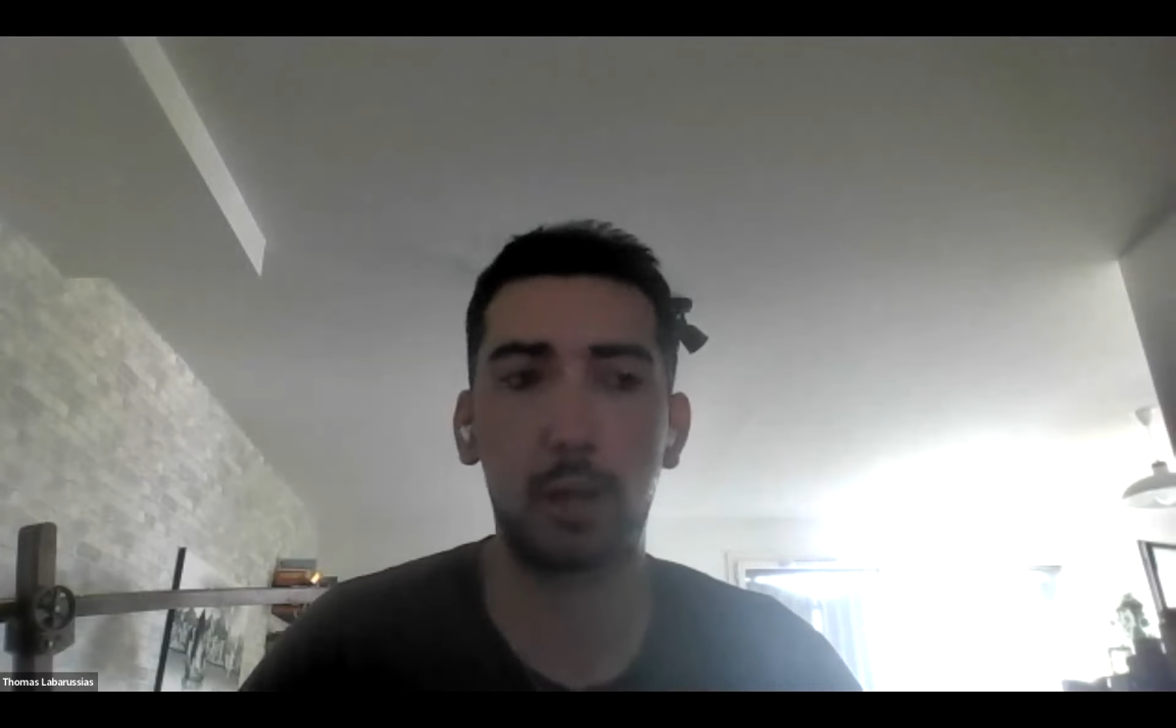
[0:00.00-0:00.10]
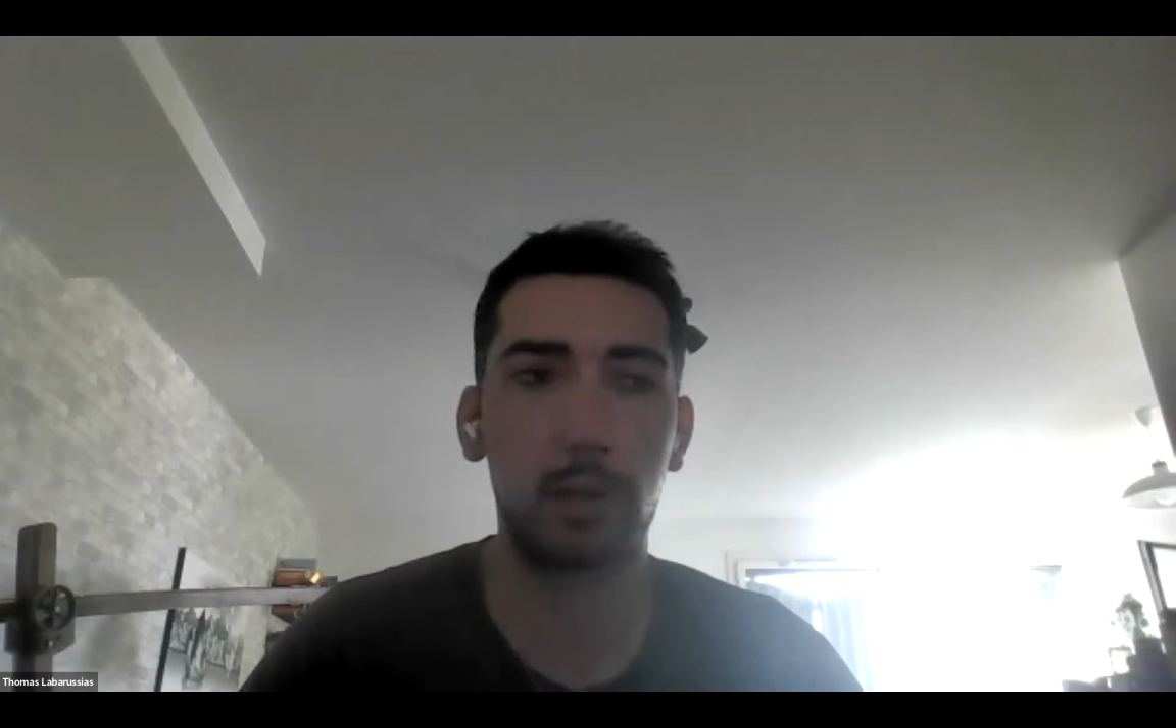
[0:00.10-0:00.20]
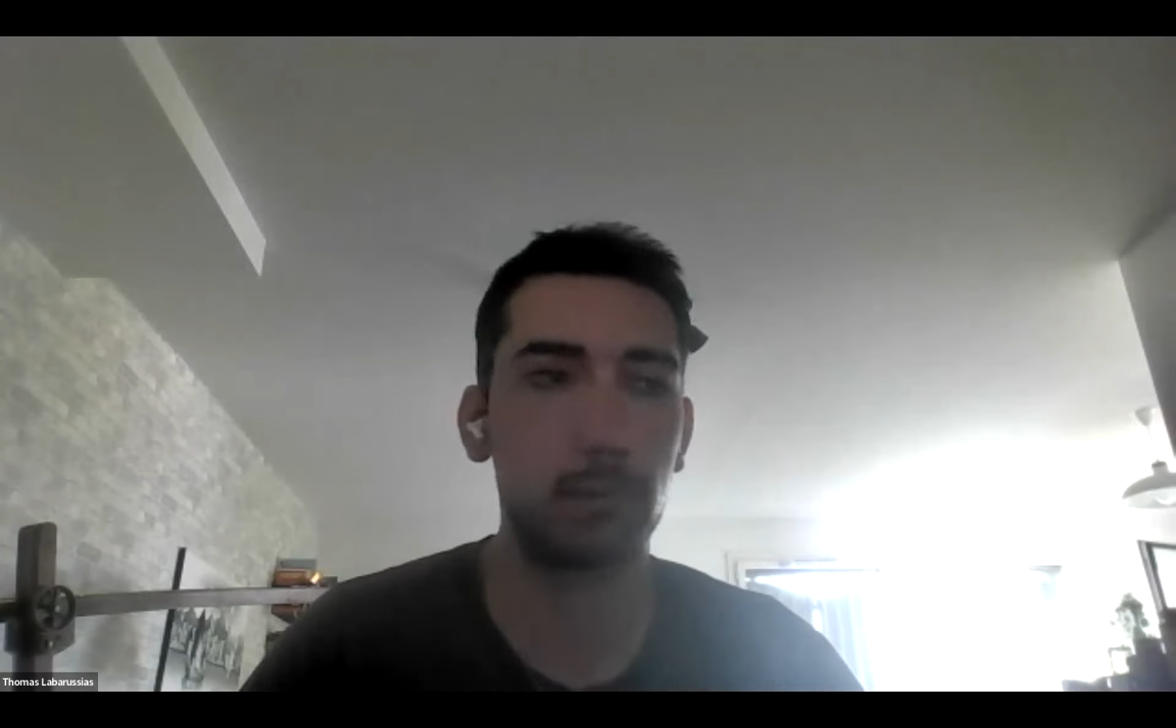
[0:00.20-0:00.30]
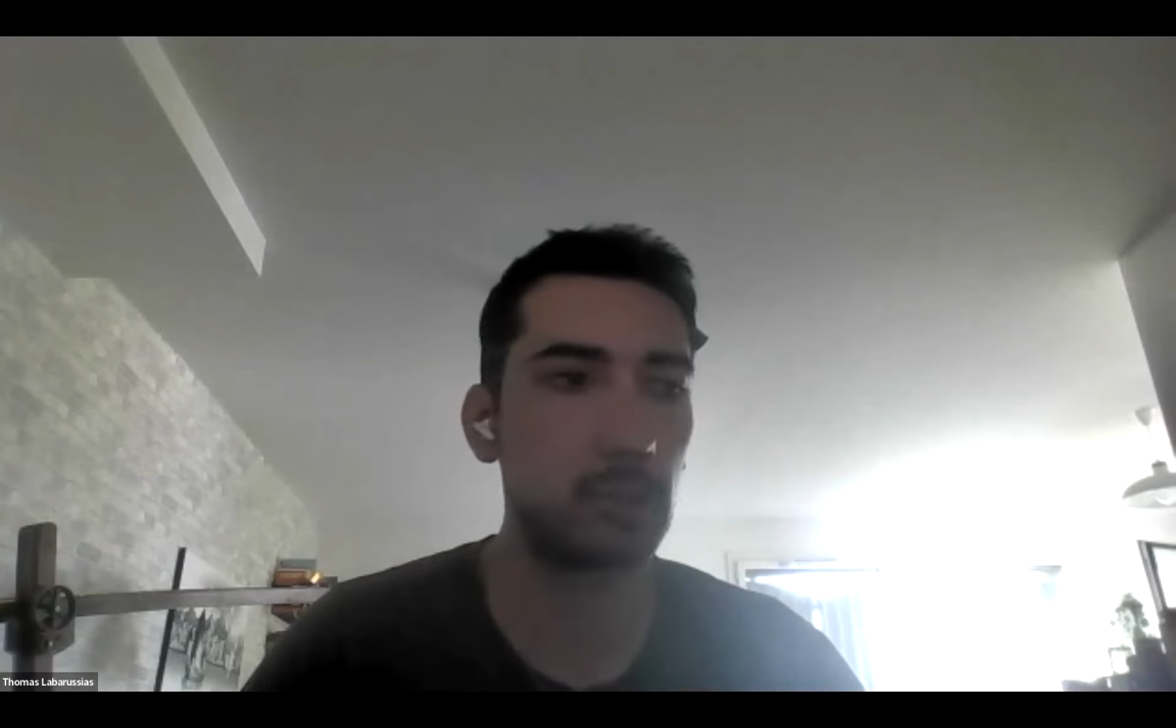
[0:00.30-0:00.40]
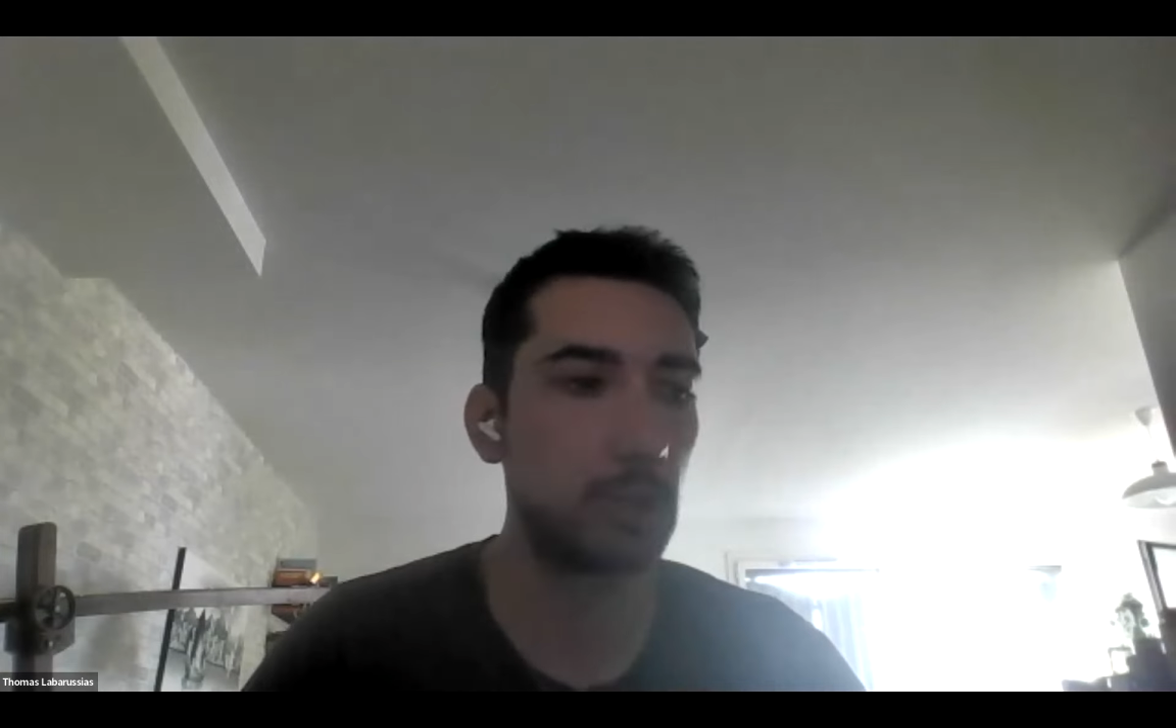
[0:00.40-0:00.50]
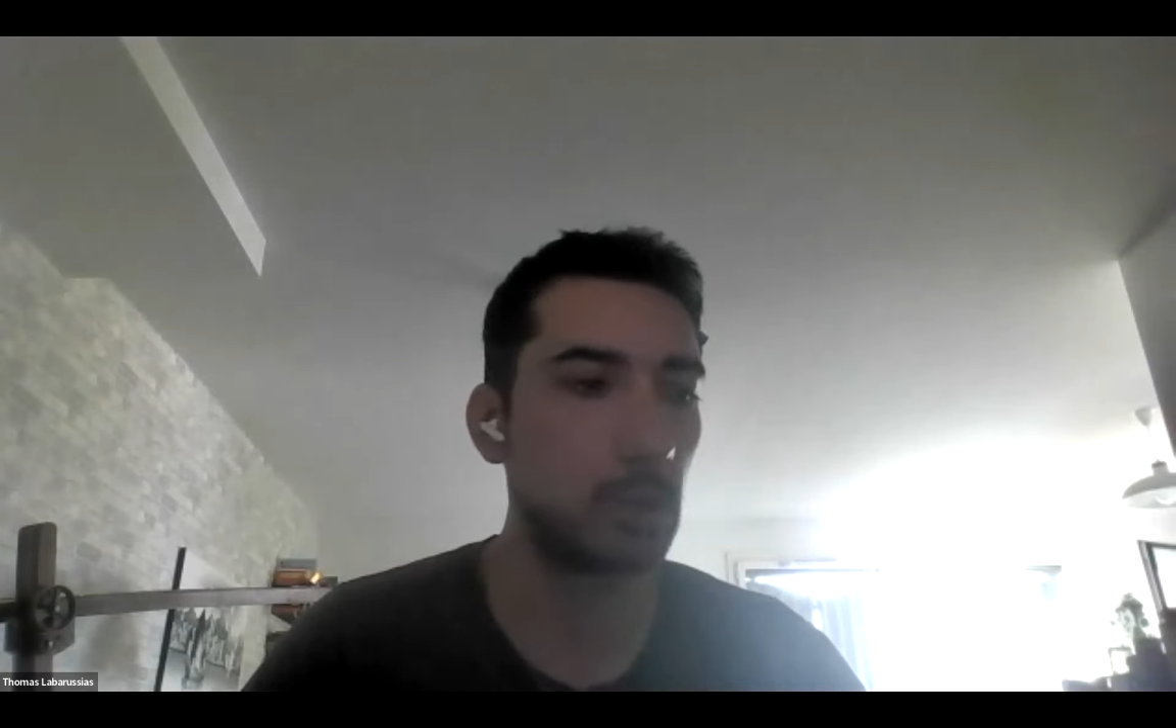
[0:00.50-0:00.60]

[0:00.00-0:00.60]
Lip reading: are